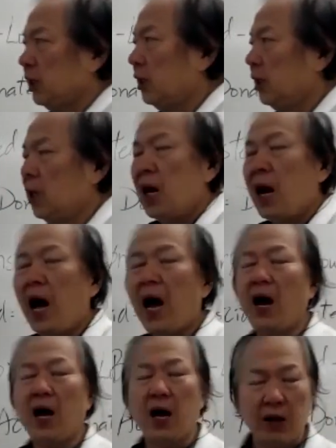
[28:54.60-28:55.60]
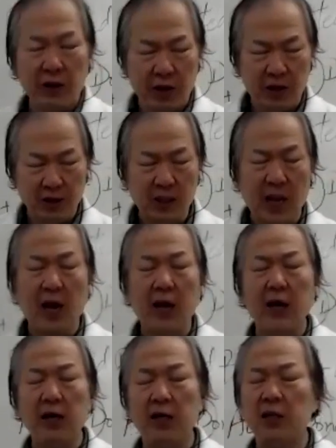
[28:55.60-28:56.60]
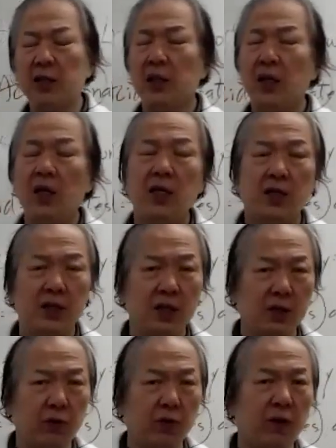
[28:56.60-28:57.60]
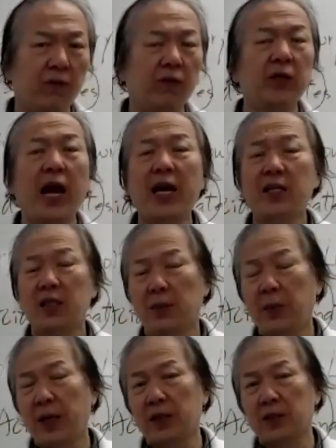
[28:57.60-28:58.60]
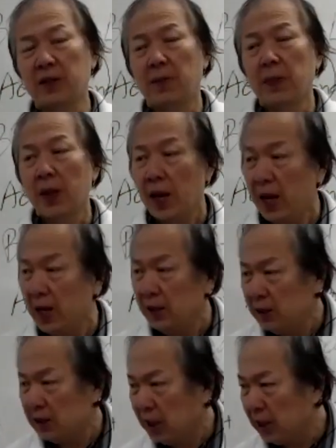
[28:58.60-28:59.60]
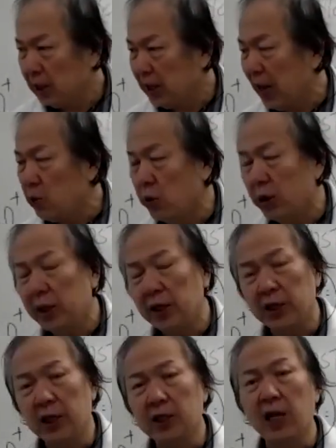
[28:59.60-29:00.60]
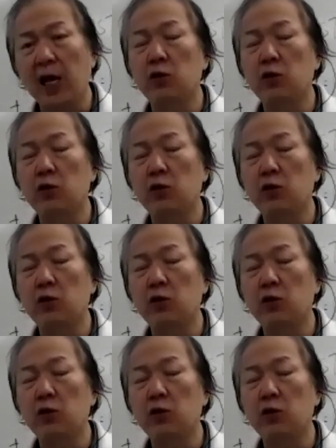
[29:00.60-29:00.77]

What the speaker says: the Arrhenius theory for the acid base. Anything can release